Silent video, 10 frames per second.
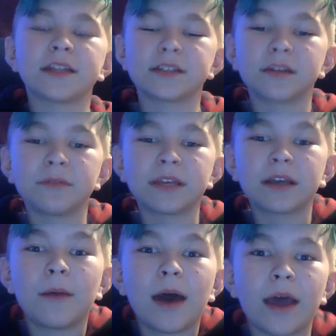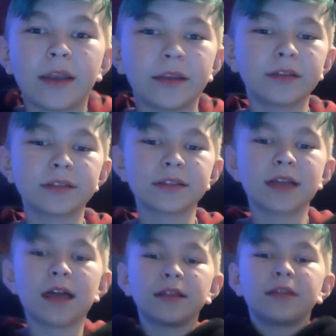mean, come on. It's not
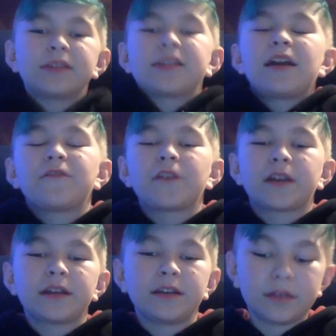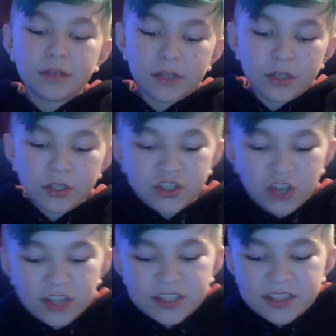freaking
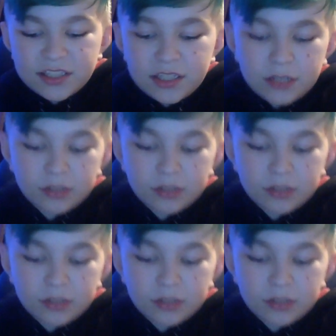justice here.